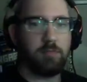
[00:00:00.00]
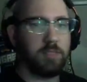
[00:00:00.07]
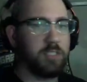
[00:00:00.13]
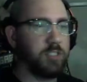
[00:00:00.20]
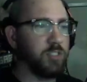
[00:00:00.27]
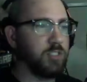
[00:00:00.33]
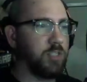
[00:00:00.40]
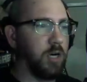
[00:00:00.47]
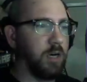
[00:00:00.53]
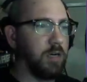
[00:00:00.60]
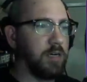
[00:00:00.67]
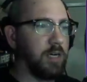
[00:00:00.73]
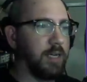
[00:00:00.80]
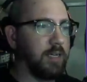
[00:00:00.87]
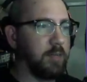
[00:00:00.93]

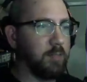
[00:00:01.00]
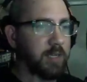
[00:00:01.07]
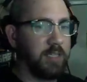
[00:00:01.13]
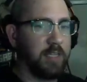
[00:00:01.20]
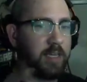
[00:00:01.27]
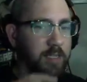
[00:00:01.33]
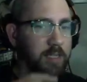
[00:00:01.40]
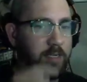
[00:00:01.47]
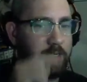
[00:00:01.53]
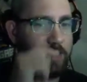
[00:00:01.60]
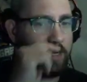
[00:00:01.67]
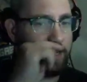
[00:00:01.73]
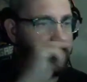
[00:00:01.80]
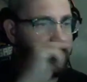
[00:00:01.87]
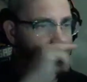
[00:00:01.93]
star, I can make that like an
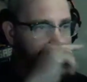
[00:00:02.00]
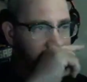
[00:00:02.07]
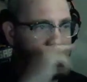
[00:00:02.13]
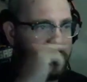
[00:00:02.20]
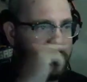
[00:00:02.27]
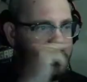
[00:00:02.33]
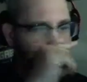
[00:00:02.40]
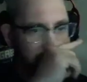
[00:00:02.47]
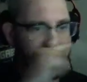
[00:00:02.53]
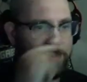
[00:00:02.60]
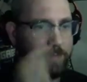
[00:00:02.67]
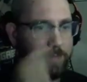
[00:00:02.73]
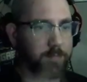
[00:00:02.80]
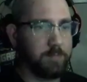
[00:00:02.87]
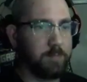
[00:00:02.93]
icon.
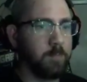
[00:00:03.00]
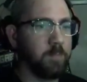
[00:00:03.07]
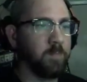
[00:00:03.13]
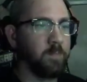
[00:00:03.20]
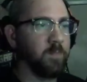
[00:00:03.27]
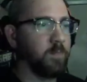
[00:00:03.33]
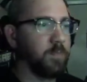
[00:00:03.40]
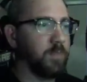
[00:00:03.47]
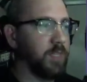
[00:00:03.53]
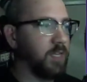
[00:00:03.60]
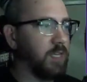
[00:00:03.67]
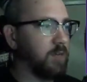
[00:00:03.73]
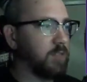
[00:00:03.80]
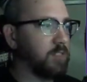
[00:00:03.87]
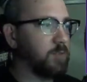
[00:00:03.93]
You
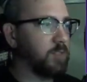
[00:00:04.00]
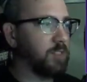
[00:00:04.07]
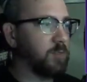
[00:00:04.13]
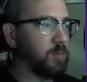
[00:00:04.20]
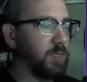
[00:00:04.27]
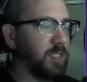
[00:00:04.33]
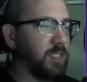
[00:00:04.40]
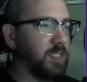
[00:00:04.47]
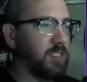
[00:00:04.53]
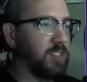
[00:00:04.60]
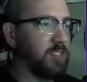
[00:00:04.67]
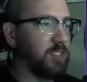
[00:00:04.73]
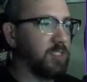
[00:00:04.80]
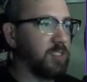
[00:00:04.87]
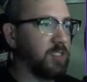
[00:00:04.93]
know, it's
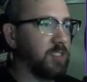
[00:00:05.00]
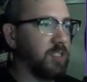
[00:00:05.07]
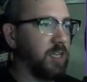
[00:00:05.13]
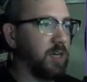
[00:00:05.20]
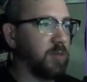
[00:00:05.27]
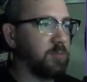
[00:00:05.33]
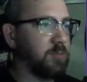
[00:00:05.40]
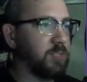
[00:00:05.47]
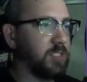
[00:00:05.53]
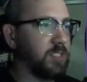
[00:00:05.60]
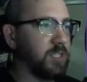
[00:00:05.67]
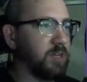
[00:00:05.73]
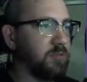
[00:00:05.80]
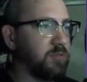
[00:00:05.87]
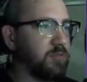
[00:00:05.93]
just, you know,
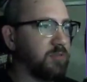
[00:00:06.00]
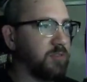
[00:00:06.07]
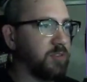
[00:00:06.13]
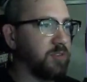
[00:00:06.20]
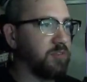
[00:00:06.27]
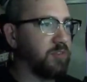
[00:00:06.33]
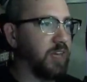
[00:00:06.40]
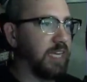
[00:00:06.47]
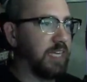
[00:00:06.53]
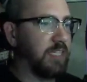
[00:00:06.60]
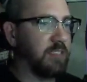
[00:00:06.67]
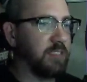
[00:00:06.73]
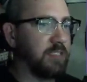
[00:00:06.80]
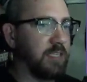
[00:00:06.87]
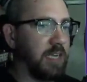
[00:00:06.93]
stuff for the
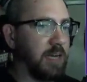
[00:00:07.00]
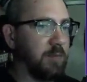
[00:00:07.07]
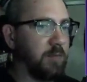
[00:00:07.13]
fans that I